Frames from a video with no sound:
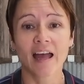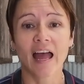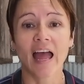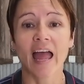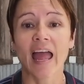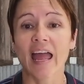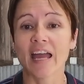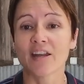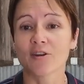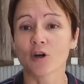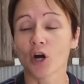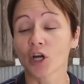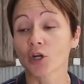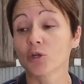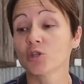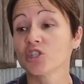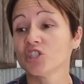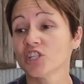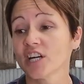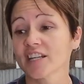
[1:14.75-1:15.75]
and I
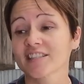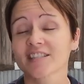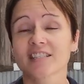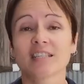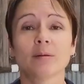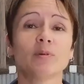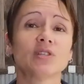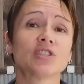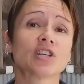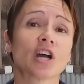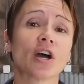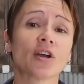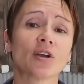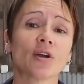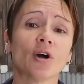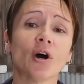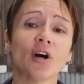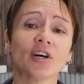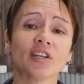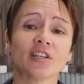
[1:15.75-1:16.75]
could just
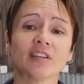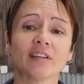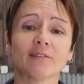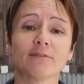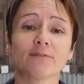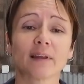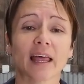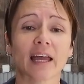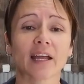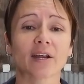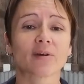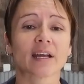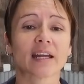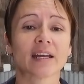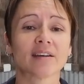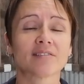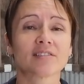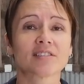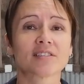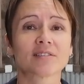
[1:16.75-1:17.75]
tippy-toe on flat
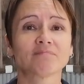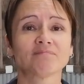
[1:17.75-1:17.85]
ground.